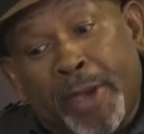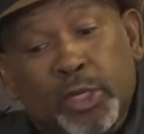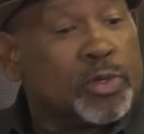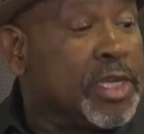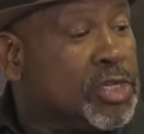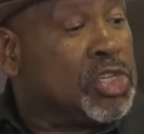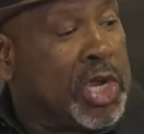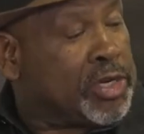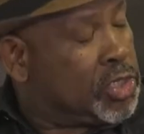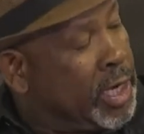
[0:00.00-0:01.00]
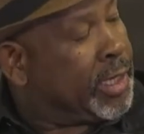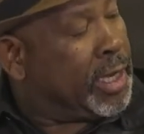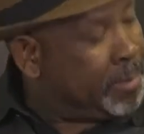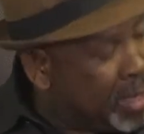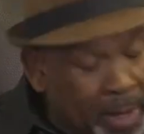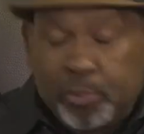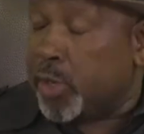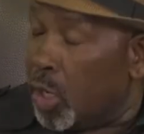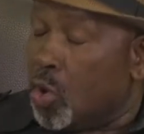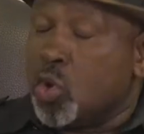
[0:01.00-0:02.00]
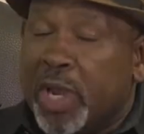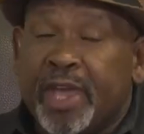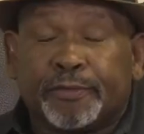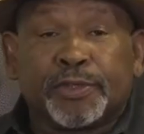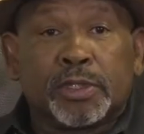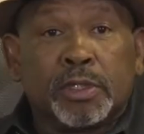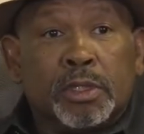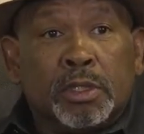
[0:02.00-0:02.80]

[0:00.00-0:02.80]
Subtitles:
back to the T-junction again. Maybe I'm going to go left.